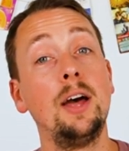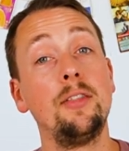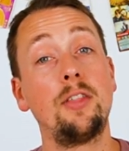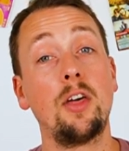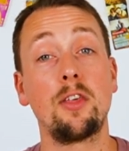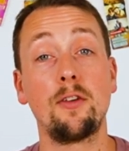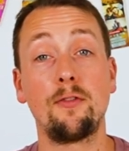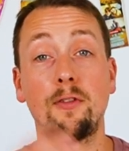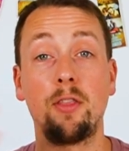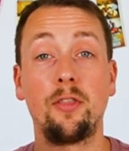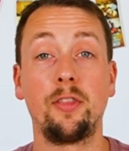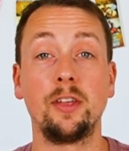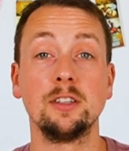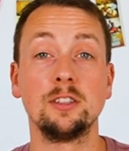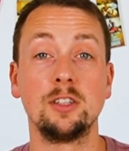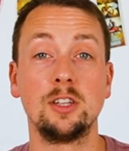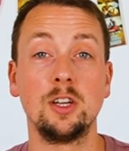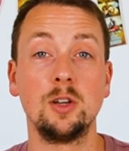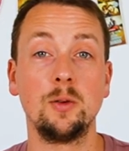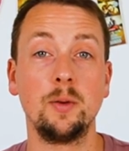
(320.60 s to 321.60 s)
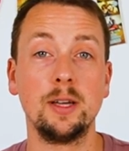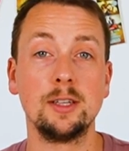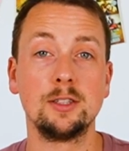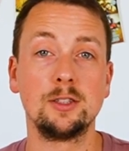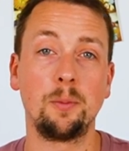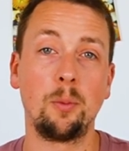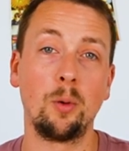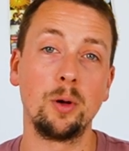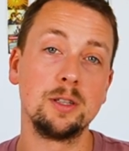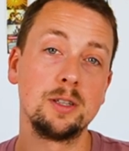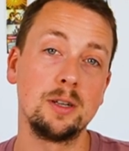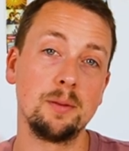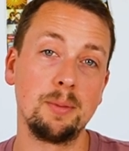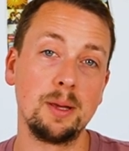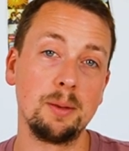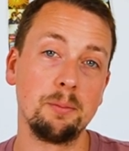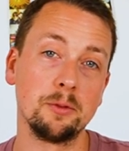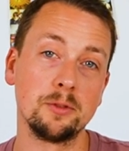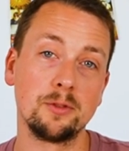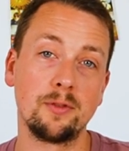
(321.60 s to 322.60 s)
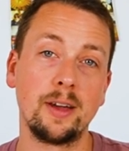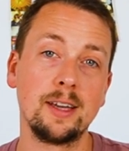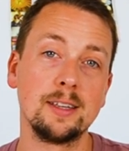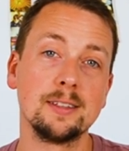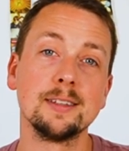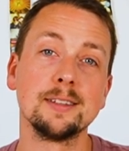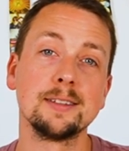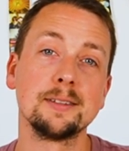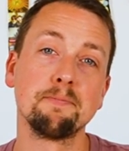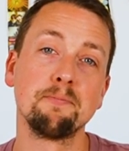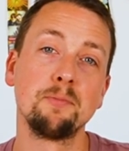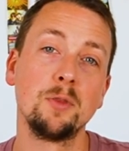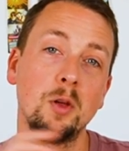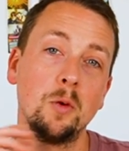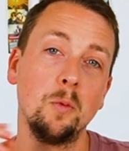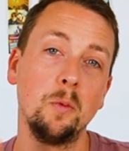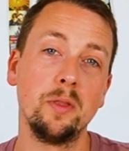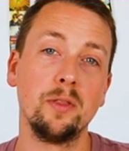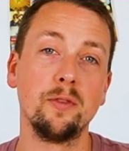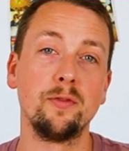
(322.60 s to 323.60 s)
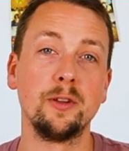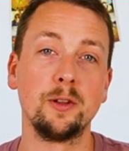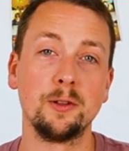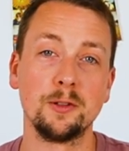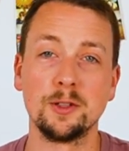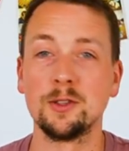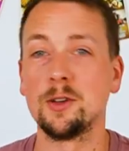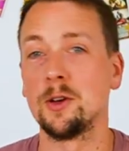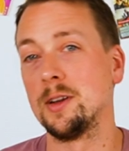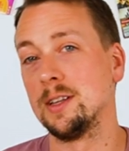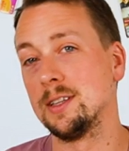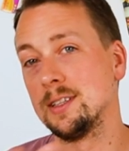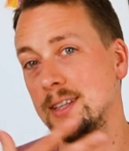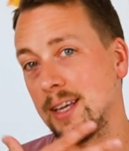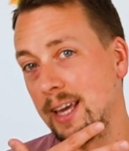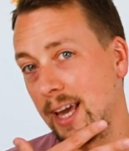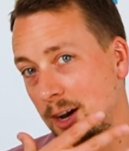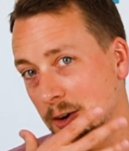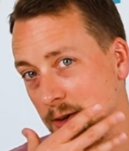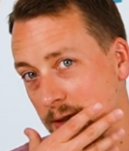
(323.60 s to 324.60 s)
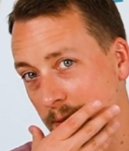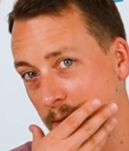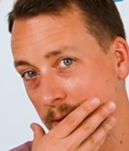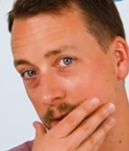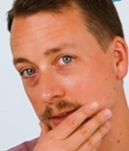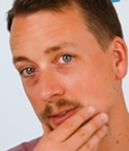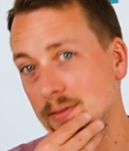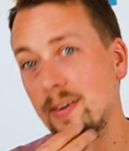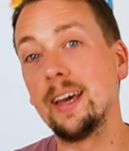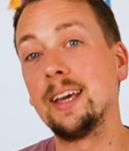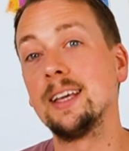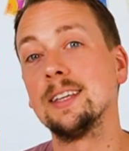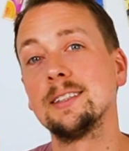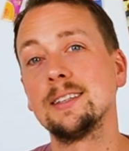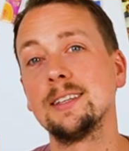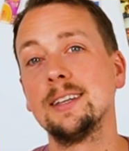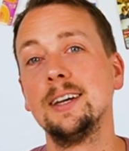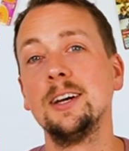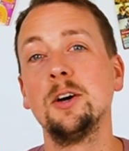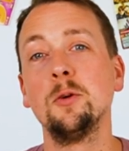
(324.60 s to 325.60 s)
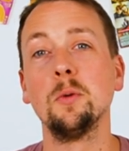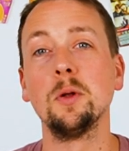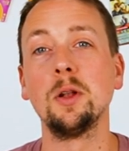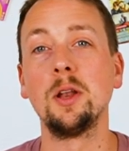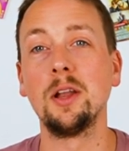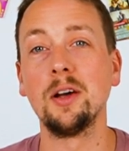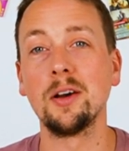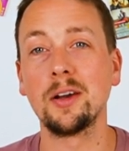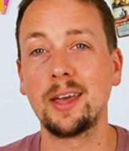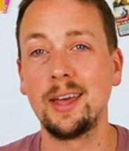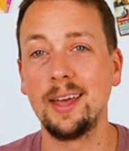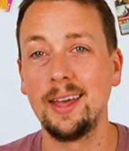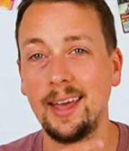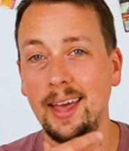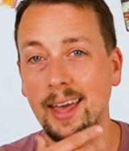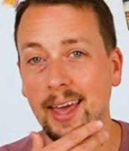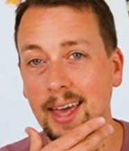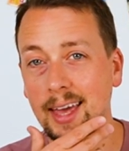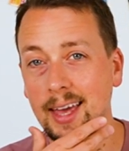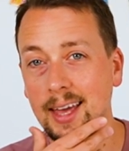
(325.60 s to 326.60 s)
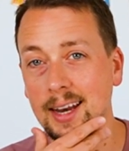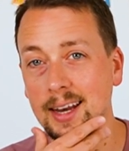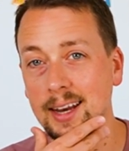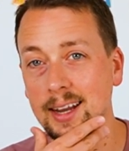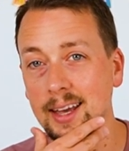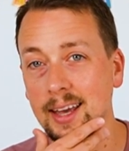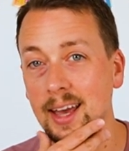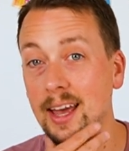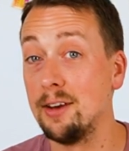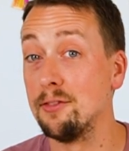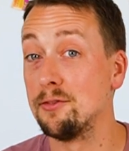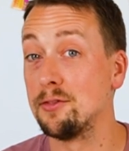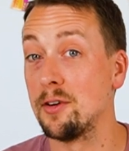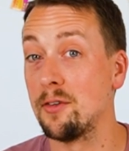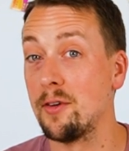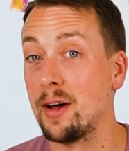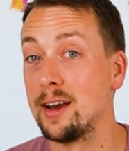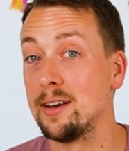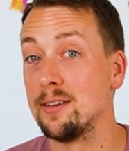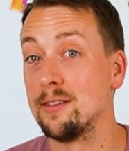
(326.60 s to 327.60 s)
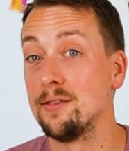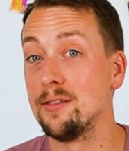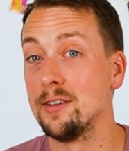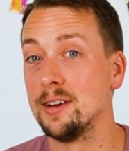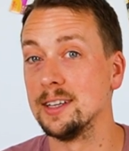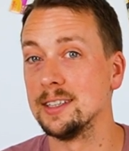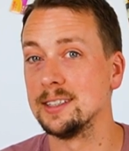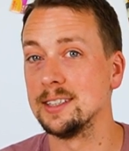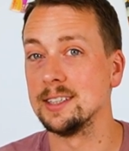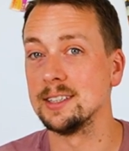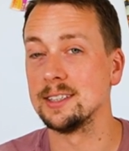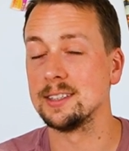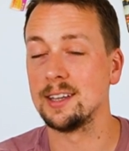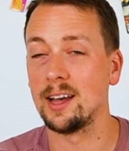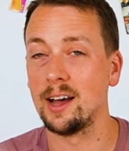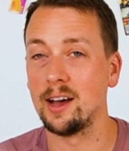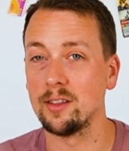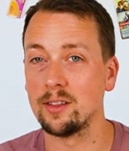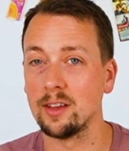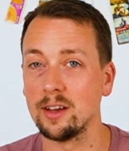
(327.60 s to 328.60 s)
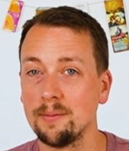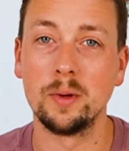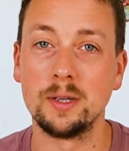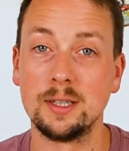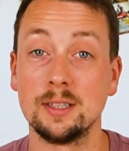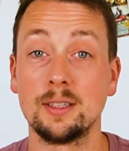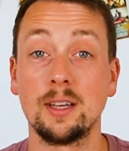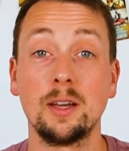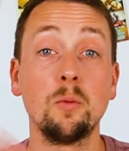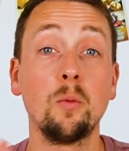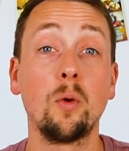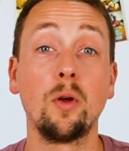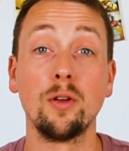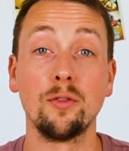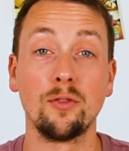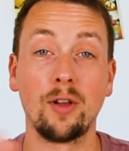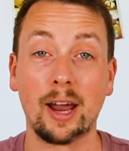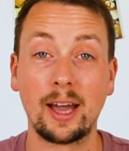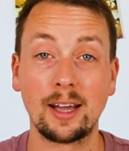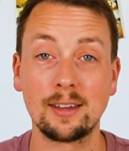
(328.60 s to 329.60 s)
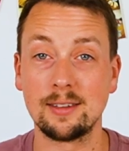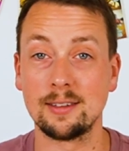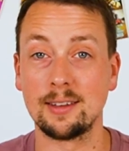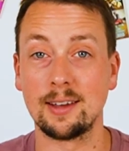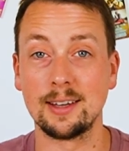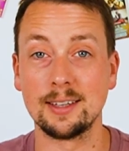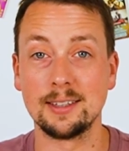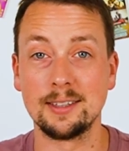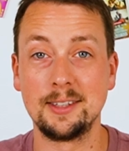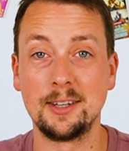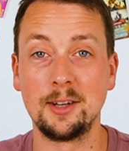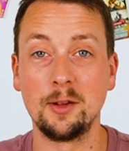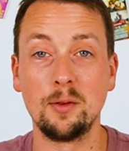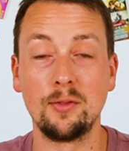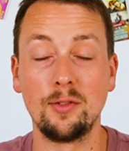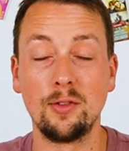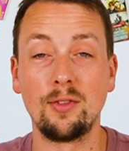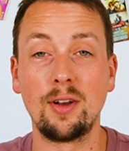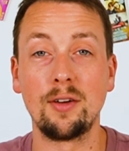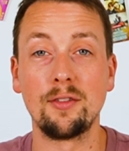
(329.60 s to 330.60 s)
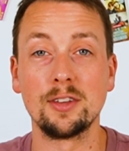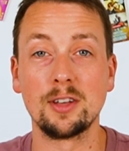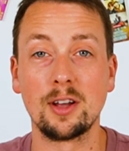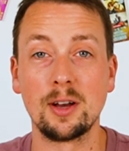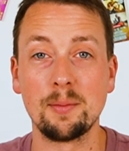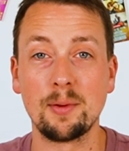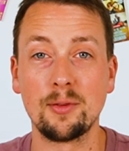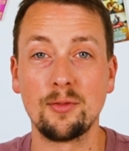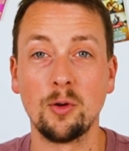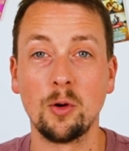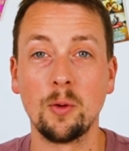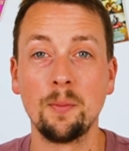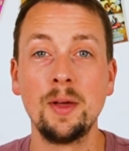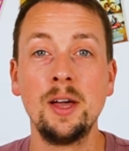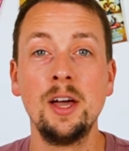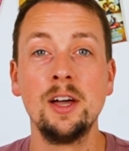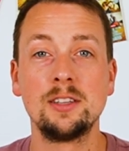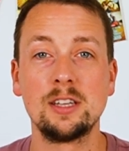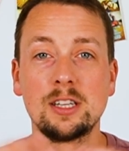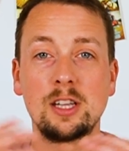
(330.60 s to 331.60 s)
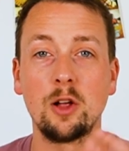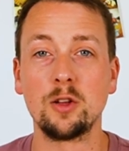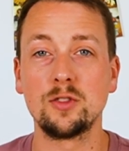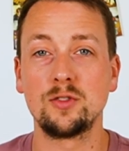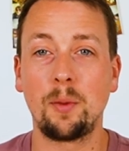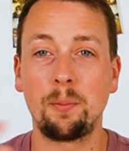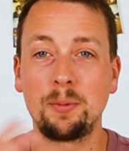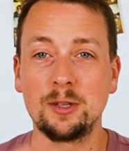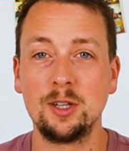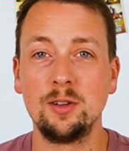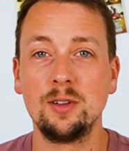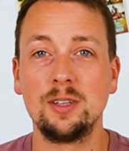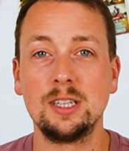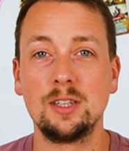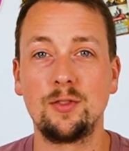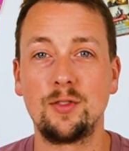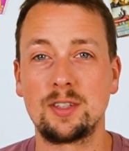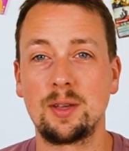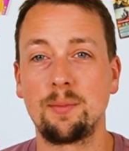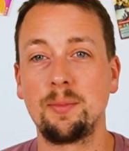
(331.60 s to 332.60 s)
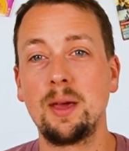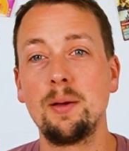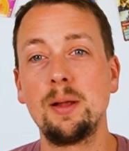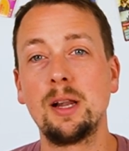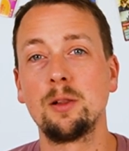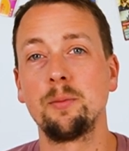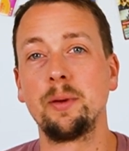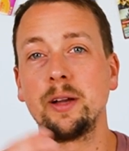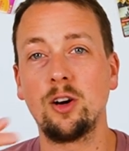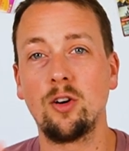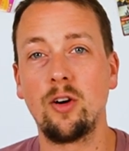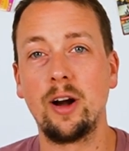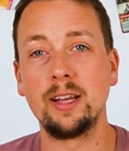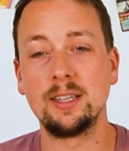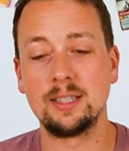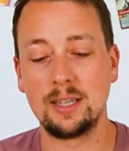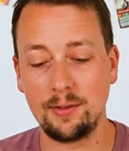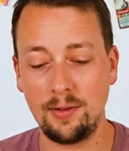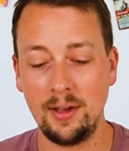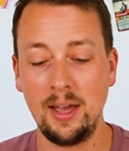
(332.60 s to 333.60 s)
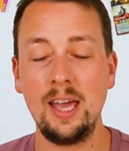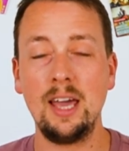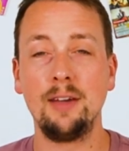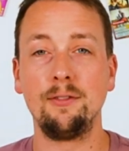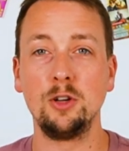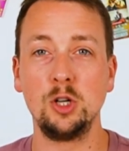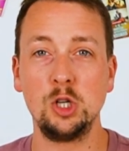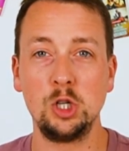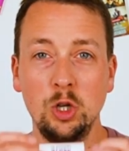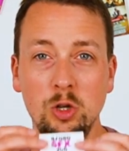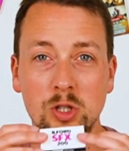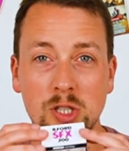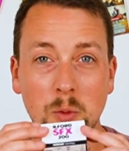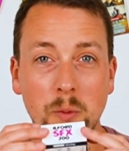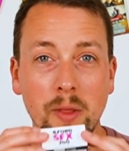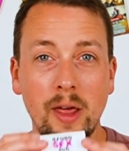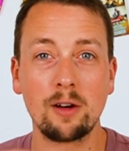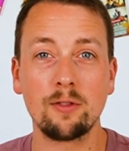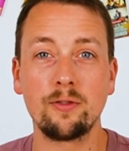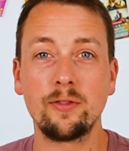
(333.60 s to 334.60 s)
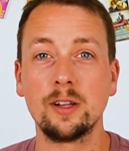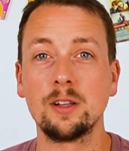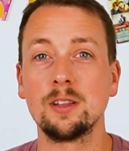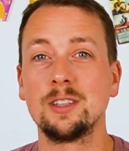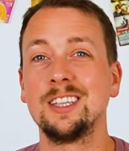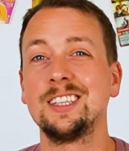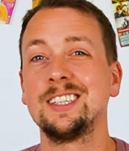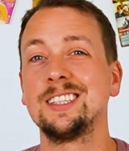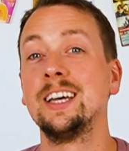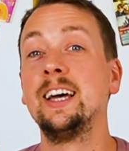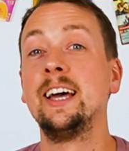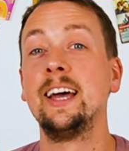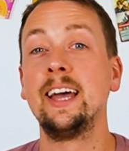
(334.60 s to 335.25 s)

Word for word: The other fun thing to do is to point it at people's faces with the filters on and see how someone's face will look in infrared versus other, which is a wonderful exercise to do if you've never done it before. So there's lots of opportunities for something a little bit creative. If you shoot it without filters,